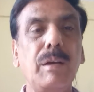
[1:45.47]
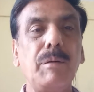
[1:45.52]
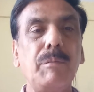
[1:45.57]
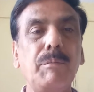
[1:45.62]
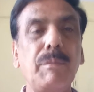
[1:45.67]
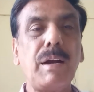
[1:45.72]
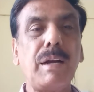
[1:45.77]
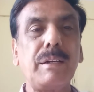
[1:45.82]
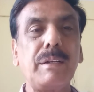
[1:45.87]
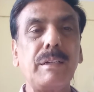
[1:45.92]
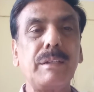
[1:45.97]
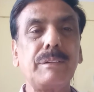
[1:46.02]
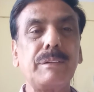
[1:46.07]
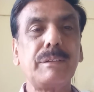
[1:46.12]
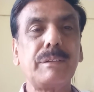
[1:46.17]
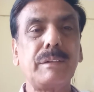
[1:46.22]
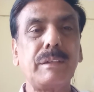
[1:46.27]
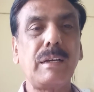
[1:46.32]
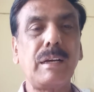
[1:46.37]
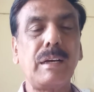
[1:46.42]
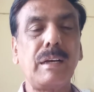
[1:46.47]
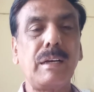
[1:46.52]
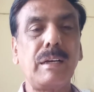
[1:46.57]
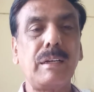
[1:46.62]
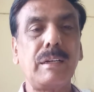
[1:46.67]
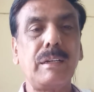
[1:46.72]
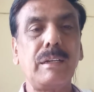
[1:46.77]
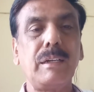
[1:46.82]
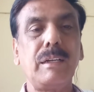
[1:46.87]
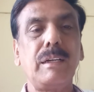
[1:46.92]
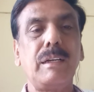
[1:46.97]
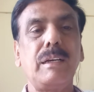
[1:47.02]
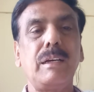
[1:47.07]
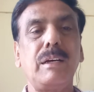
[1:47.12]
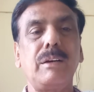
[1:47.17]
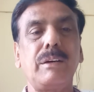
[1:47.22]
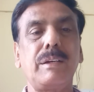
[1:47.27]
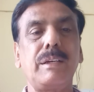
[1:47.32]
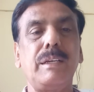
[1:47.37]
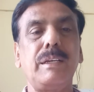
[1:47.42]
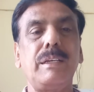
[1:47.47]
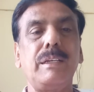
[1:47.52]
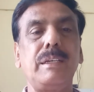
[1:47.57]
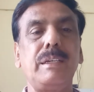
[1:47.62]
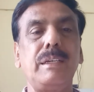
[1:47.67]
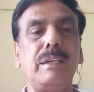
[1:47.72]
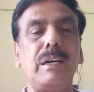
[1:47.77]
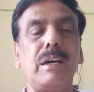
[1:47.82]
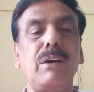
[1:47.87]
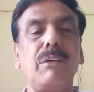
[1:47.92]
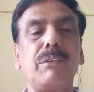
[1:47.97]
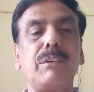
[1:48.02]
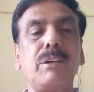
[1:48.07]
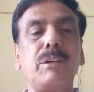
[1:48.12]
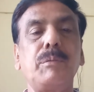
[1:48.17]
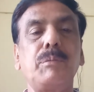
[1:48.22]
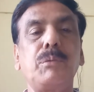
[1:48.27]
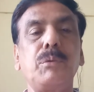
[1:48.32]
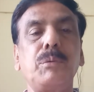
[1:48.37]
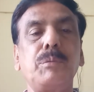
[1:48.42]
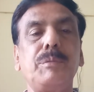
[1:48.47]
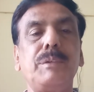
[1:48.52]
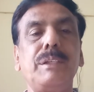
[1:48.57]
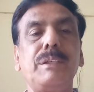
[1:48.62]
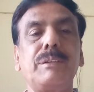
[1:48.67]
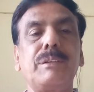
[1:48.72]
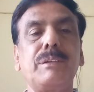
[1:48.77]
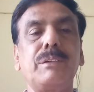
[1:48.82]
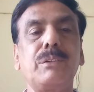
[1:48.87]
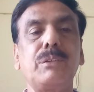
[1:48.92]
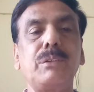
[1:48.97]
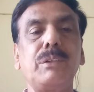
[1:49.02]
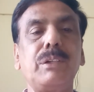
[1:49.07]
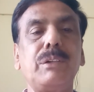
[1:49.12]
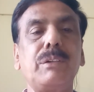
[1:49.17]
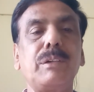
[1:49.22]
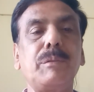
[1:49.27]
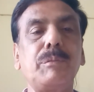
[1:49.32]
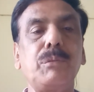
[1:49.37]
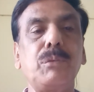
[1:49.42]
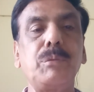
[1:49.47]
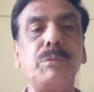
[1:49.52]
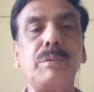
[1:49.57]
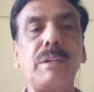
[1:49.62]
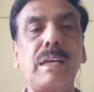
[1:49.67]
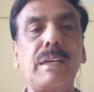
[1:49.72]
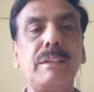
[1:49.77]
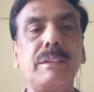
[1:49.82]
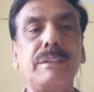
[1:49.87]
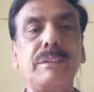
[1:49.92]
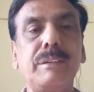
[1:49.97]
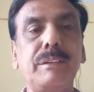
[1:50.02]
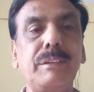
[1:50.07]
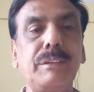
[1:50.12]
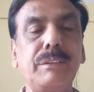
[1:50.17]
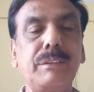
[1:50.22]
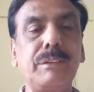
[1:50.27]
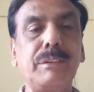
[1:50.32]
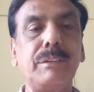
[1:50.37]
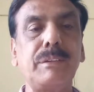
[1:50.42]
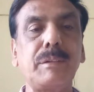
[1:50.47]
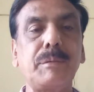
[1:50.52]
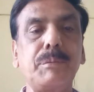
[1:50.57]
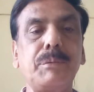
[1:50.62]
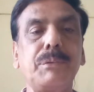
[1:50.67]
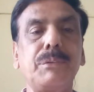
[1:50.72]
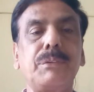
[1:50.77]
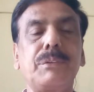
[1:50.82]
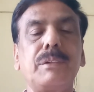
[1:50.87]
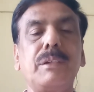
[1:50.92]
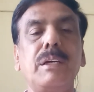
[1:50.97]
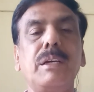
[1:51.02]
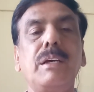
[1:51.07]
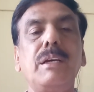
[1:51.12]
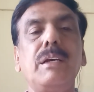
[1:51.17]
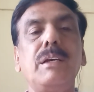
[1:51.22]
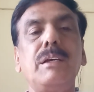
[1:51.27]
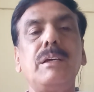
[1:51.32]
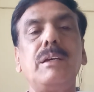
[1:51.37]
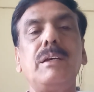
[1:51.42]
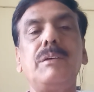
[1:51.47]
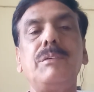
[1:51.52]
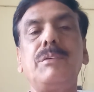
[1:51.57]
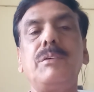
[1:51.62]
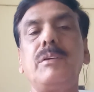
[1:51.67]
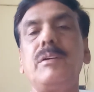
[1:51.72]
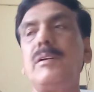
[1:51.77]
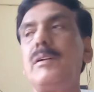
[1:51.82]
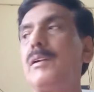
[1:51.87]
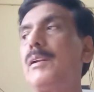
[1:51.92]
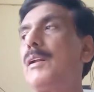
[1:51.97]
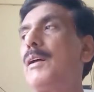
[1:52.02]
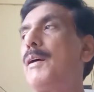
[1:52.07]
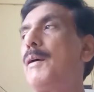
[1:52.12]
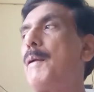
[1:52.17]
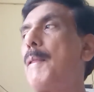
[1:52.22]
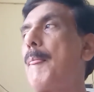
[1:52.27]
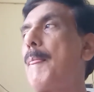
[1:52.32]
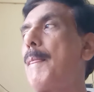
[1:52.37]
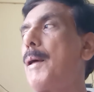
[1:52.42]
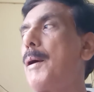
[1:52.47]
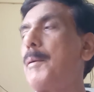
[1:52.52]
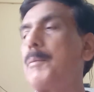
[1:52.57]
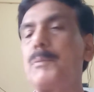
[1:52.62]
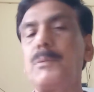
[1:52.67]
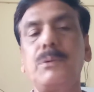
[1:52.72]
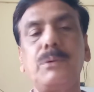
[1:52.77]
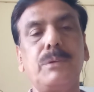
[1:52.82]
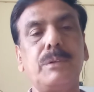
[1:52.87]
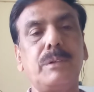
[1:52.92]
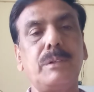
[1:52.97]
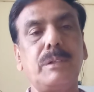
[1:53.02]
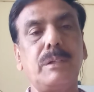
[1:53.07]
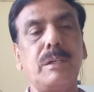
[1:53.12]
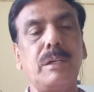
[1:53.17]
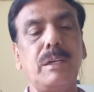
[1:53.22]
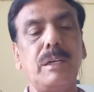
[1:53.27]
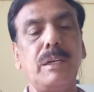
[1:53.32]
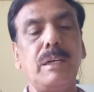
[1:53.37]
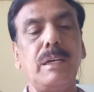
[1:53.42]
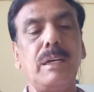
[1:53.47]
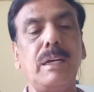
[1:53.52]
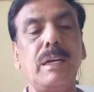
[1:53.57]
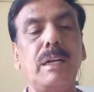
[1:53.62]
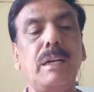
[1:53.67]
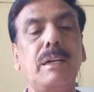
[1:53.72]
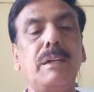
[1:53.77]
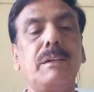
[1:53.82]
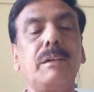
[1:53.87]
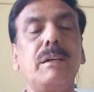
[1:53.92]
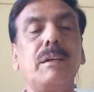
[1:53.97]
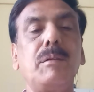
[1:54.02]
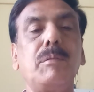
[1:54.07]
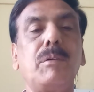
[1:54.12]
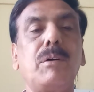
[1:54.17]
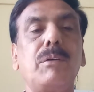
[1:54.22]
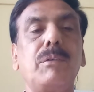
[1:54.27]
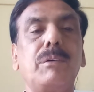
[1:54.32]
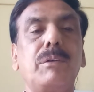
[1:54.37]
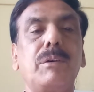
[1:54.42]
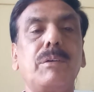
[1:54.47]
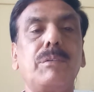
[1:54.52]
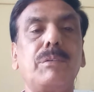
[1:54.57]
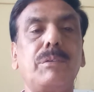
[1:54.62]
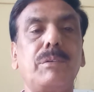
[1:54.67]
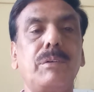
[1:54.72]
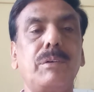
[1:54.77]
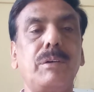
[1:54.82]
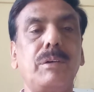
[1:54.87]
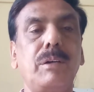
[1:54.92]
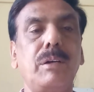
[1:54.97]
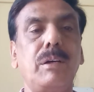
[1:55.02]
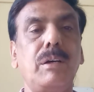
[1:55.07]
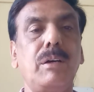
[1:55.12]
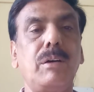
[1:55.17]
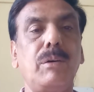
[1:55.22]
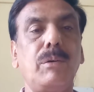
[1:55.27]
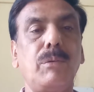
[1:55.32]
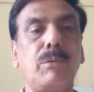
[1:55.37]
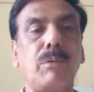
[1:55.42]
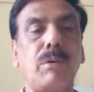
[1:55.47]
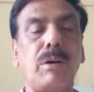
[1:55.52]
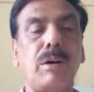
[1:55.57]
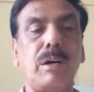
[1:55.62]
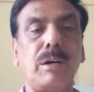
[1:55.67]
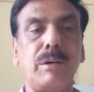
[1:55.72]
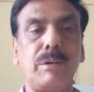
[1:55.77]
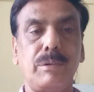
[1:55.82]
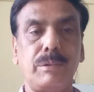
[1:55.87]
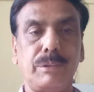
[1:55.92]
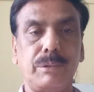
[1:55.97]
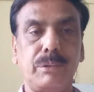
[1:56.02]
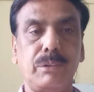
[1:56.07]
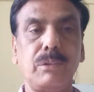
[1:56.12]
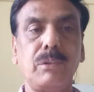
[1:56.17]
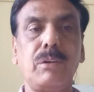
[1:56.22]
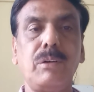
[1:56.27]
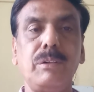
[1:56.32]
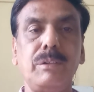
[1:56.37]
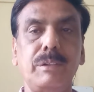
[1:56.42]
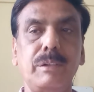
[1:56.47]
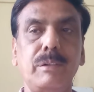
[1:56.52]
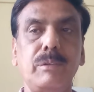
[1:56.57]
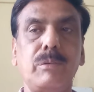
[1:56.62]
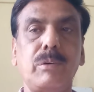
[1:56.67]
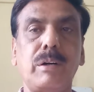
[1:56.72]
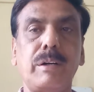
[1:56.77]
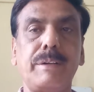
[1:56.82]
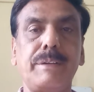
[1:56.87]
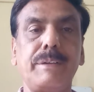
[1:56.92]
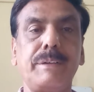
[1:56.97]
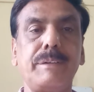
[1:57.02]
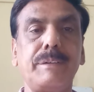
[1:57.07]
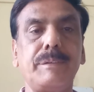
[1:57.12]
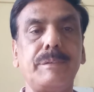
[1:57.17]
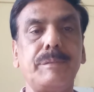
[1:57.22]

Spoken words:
Matters are okay. How can you prove this? So you can prove like this. It is suppose if you put a little amount of salt in water,